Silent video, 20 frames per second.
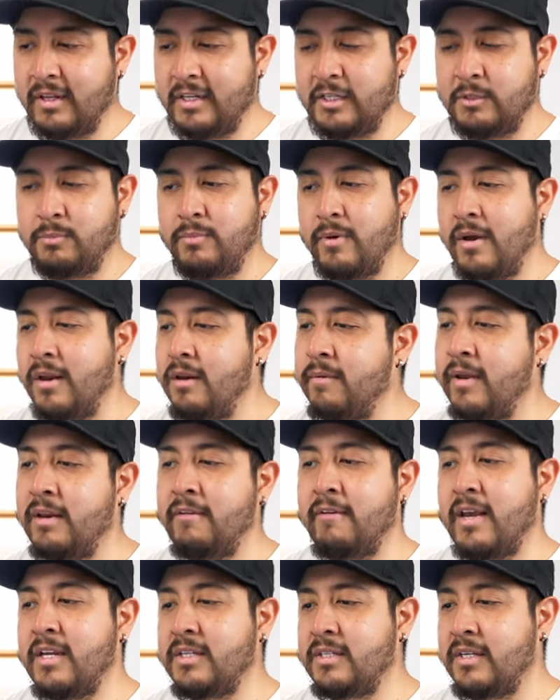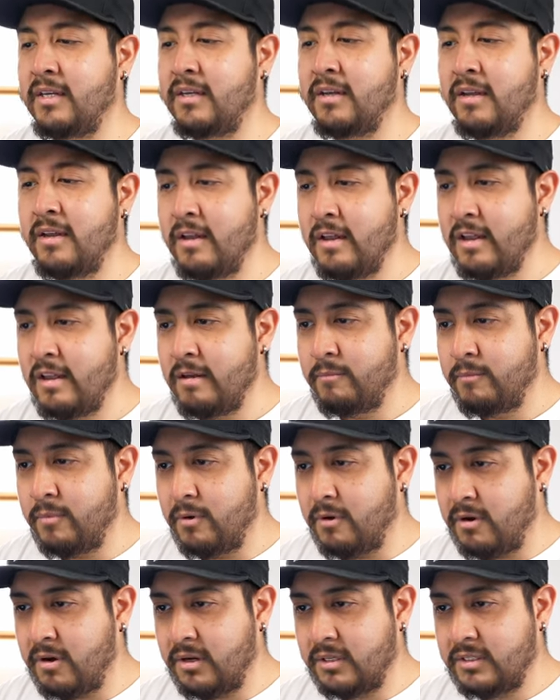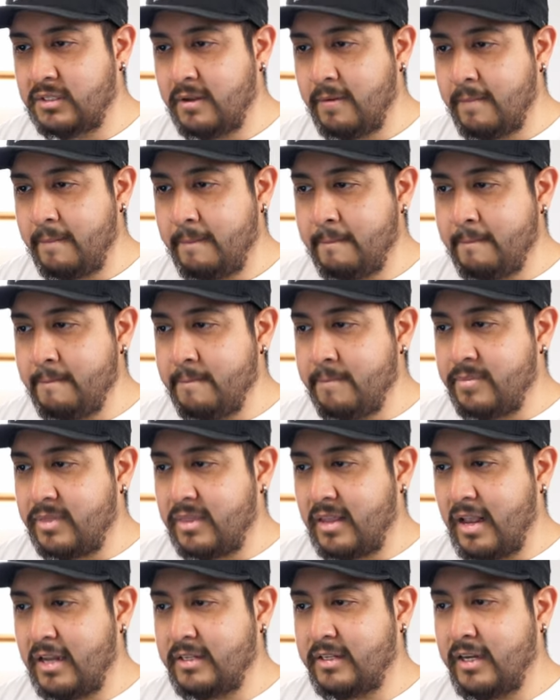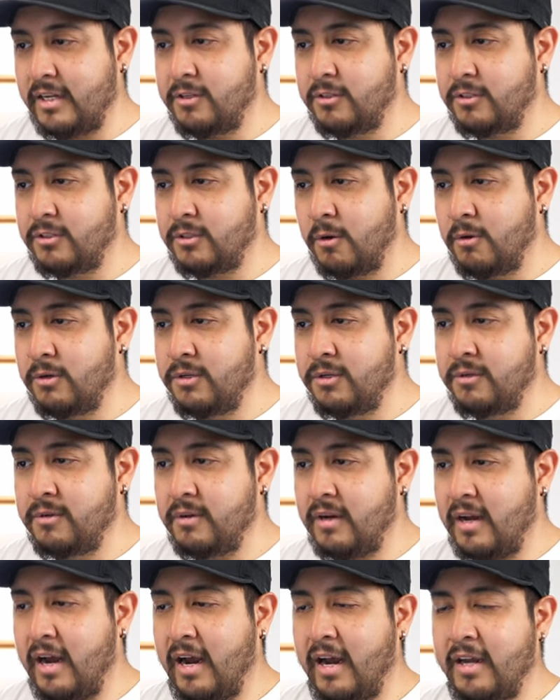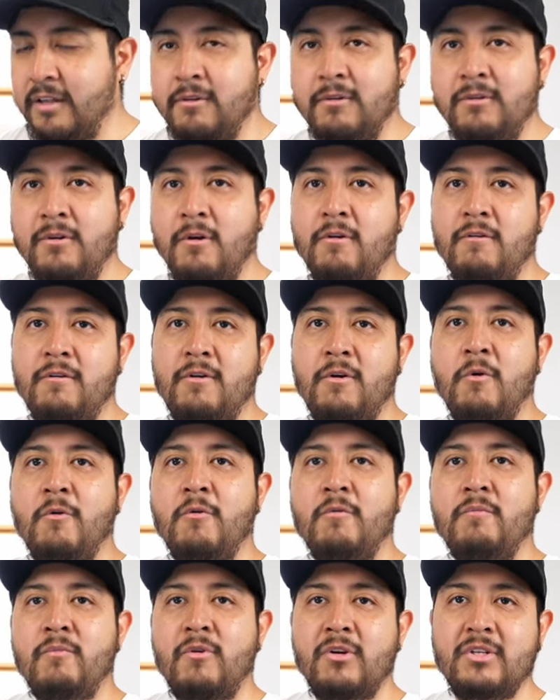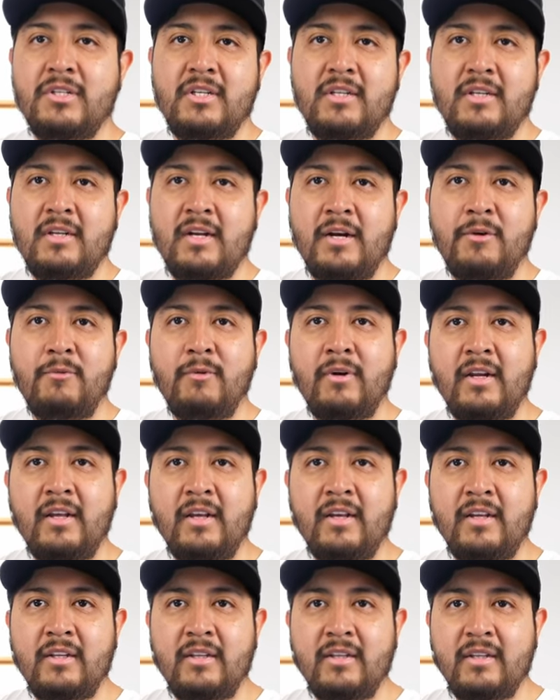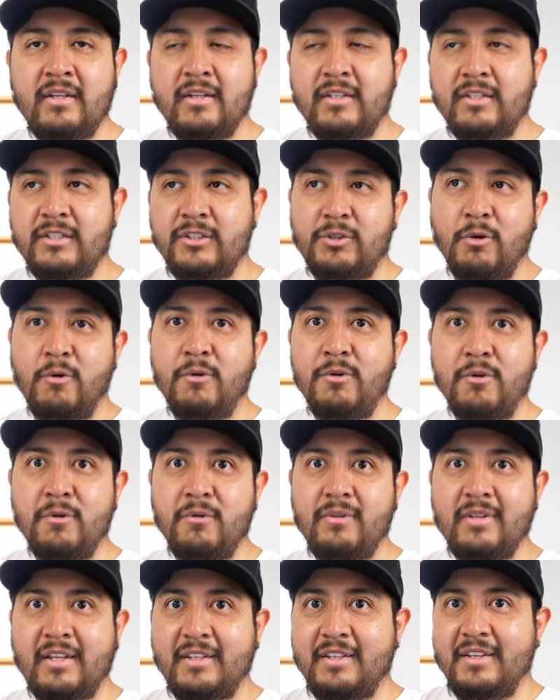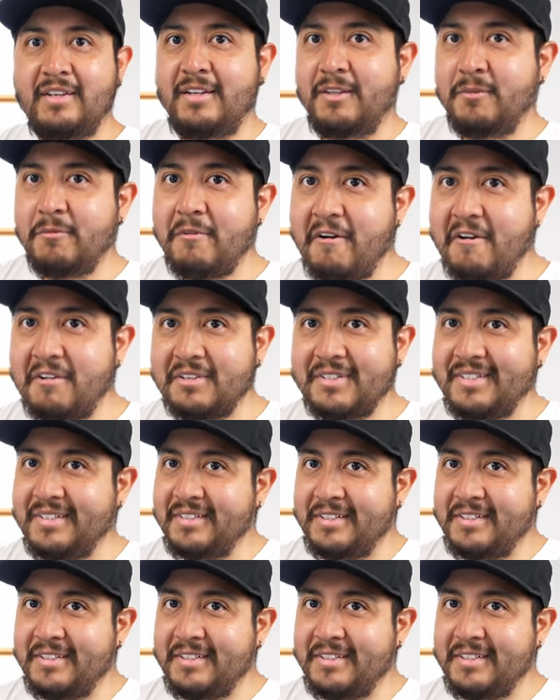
It's very, very basic, but as I just told you, I don't know how much can really show you that it works.